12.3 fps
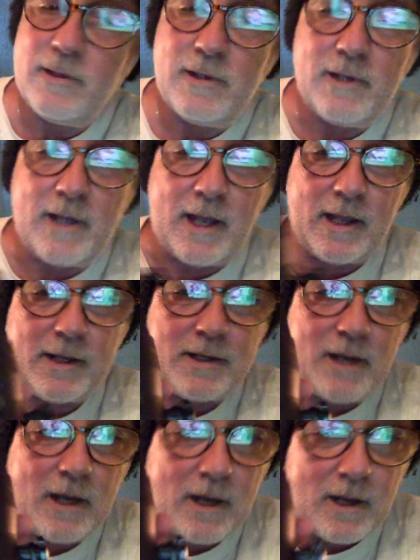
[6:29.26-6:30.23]
and
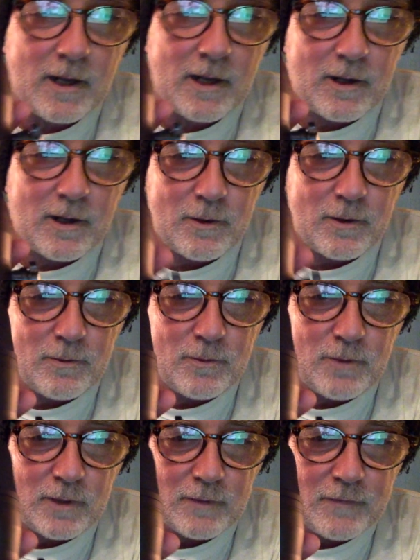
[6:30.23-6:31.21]

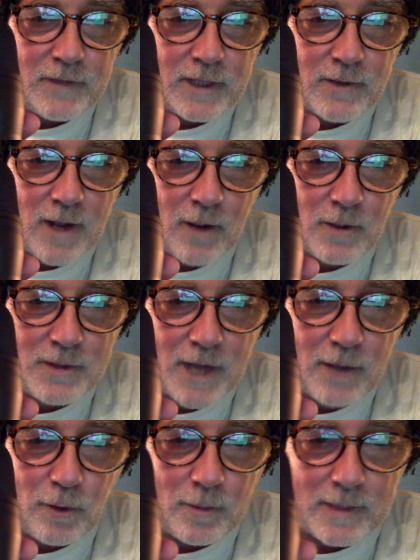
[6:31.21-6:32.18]
we'll figure out what
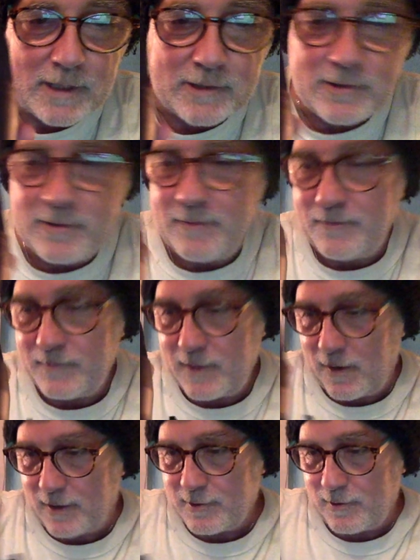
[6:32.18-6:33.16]
that all means.
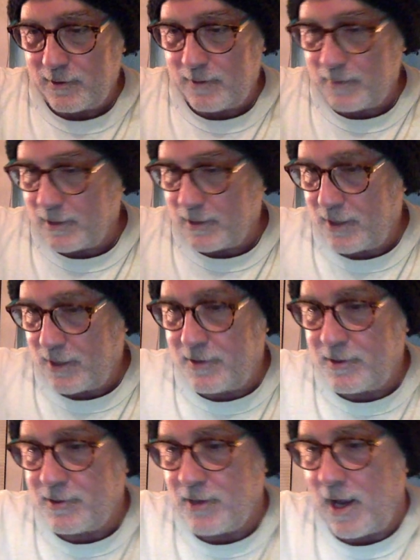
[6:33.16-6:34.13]
All right, so I'm going to set
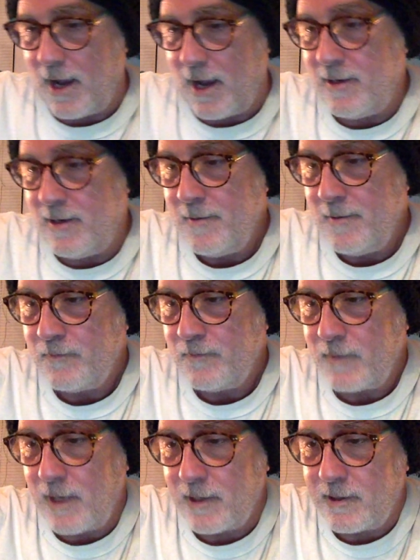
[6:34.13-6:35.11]
this aside
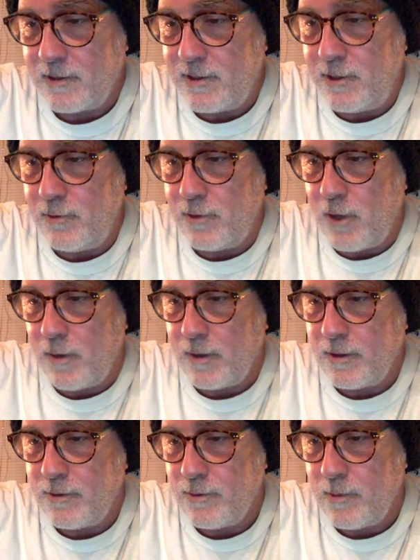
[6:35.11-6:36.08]
and continue
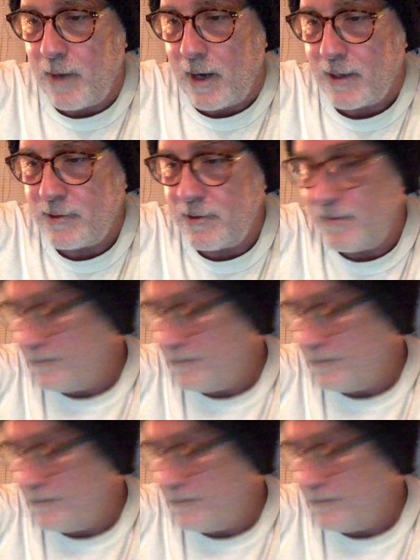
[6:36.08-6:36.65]
going through the box.